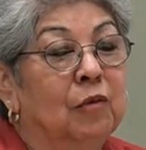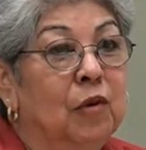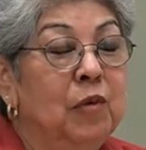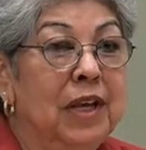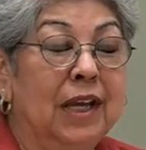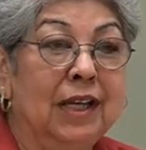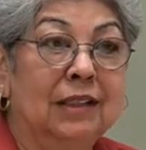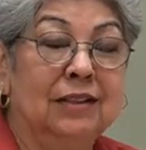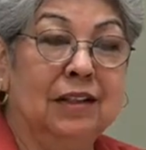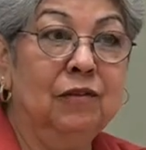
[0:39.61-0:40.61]
Well, we
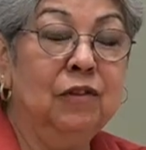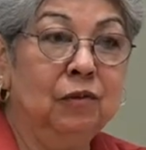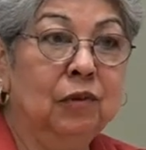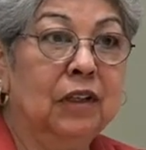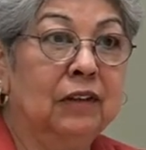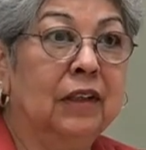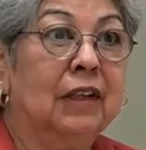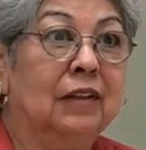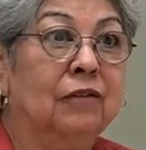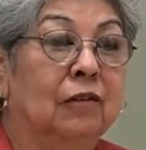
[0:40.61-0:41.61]
had several that
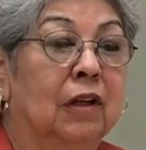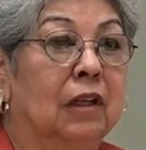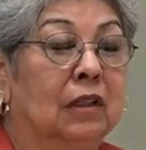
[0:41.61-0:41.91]
have run.